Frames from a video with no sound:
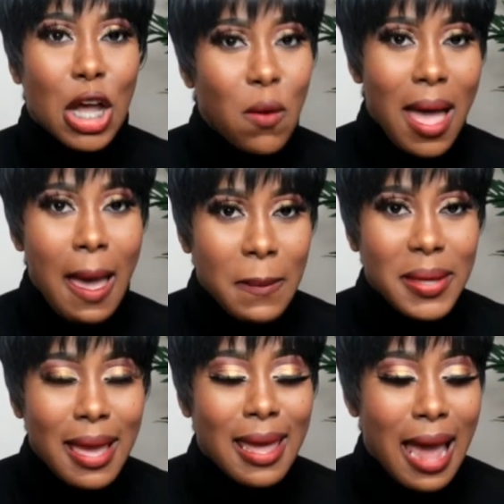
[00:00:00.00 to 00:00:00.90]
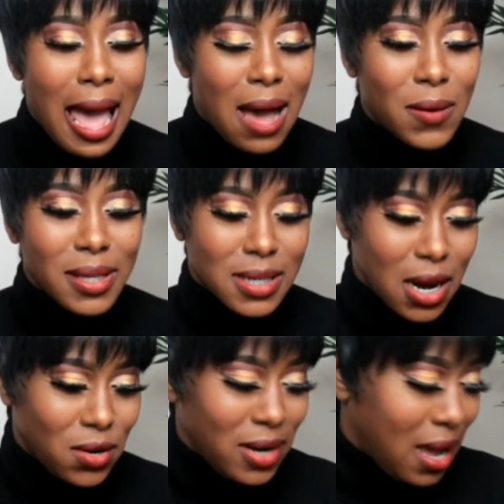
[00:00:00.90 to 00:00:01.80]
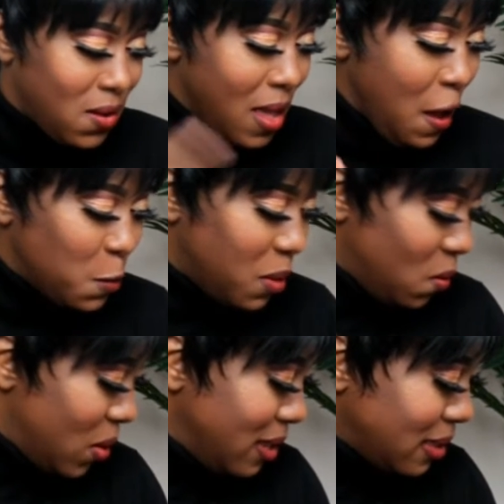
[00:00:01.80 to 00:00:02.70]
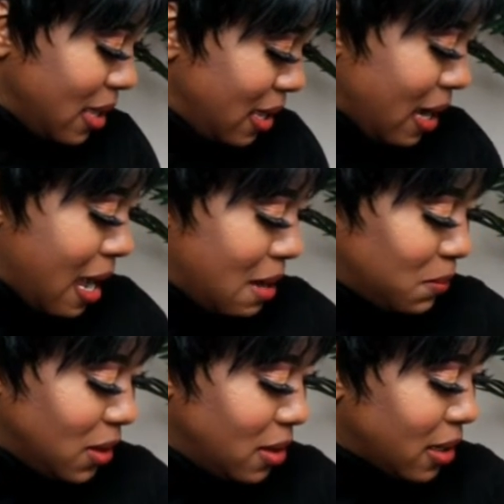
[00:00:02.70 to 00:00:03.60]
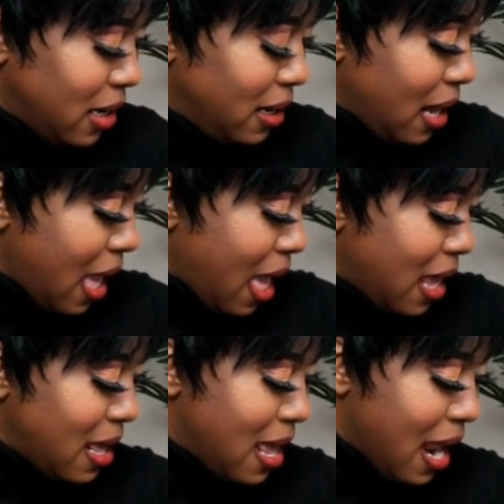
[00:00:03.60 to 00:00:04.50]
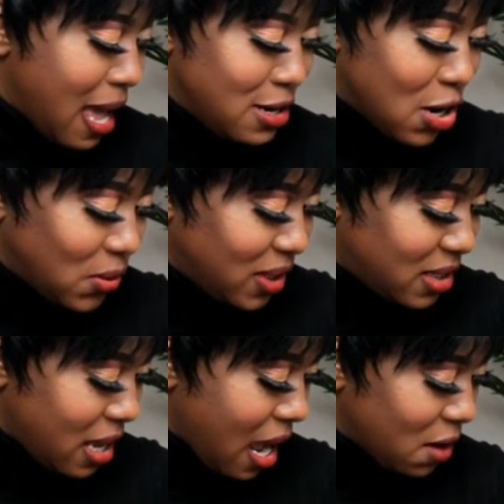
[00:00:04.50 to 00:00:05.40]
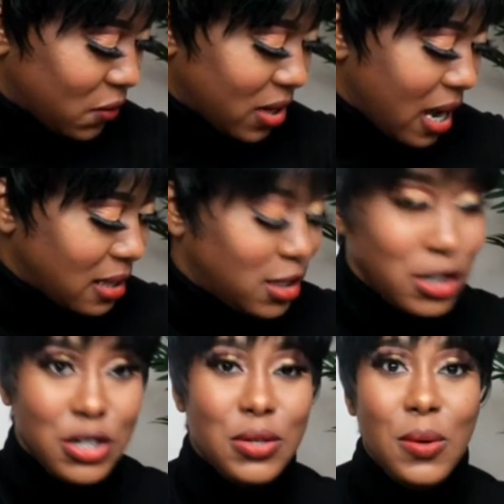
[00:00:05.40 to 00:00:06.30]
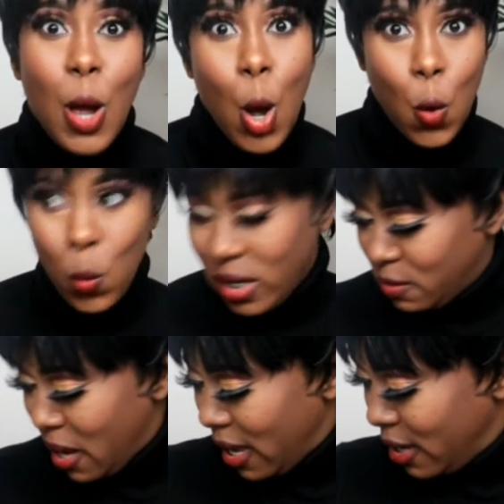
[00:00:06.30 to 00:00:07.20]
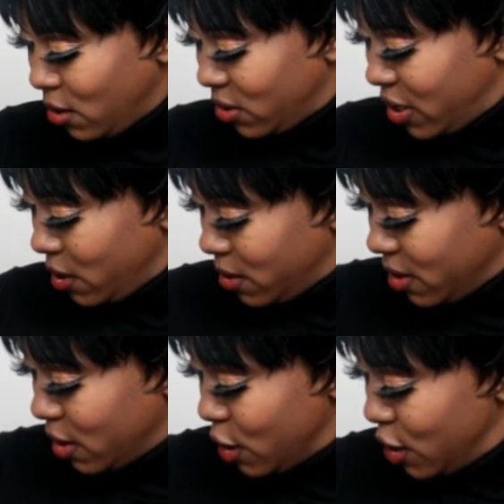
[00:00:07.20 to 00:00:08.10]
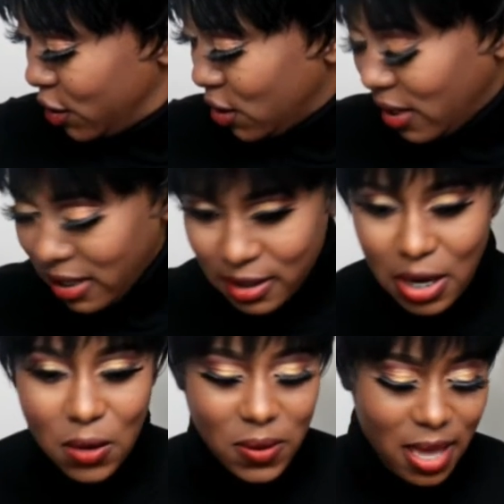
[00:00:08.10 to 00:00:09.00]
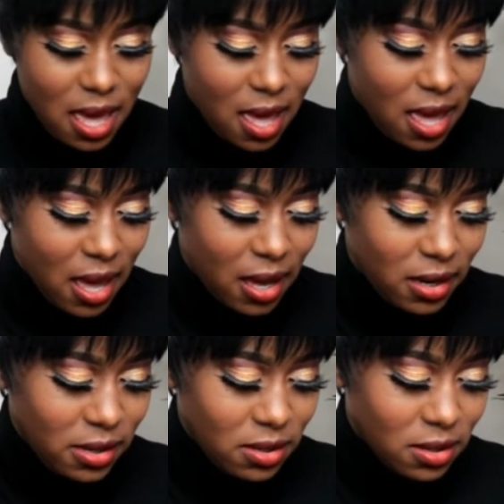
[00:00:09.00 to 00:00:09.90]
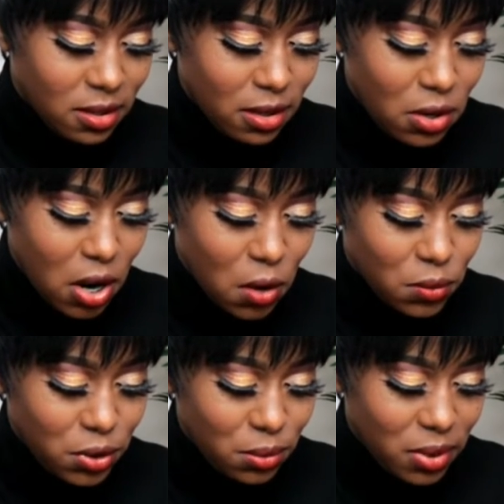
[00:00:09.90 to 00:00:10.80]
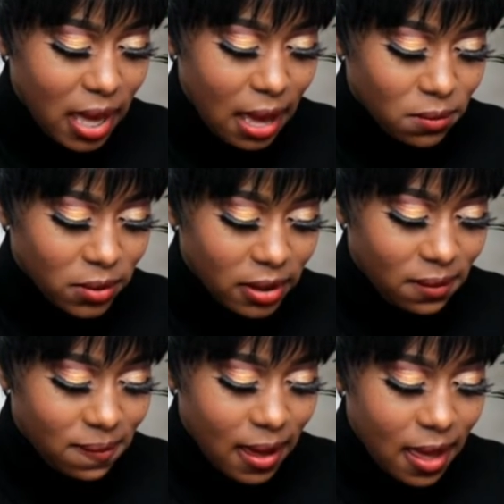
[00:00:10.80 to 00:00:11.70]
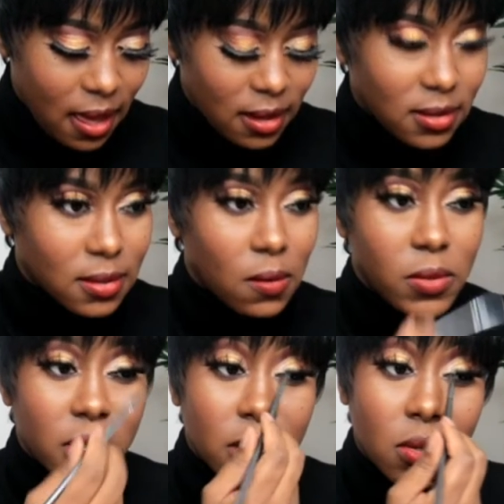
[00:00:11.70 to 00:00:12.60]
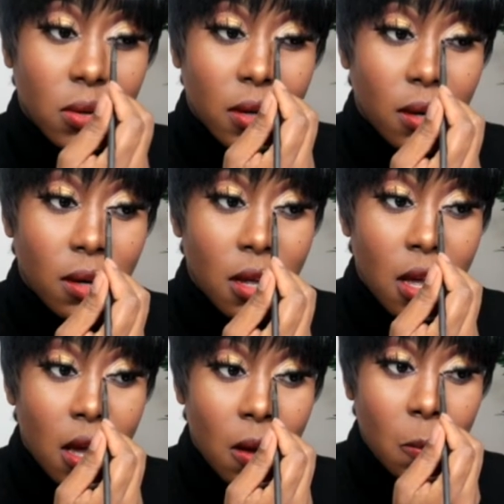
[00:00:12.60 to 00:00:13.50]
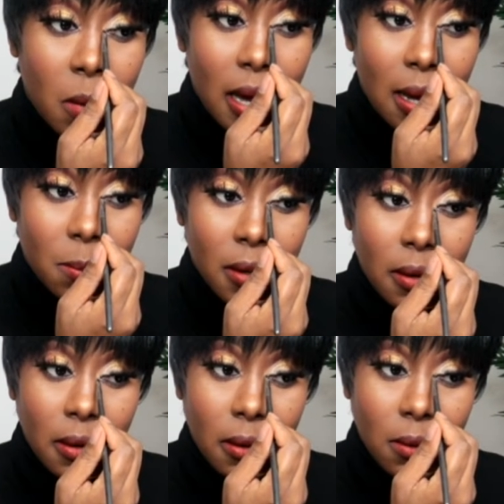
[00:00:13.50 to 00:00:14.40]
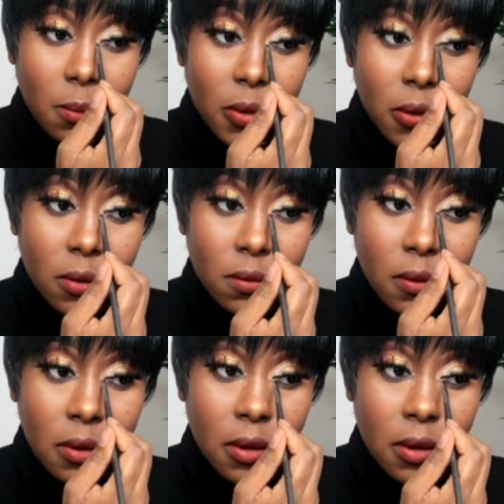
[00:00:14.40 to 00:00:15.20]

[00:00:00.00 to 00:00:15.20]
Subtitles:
happy at how it turned out. But one thing I'm looking at, and I noticed that I forgot to do, was my inner tear duct. So let's go ahead and, you know, do that really fast. So we're just gonna pop a little bit of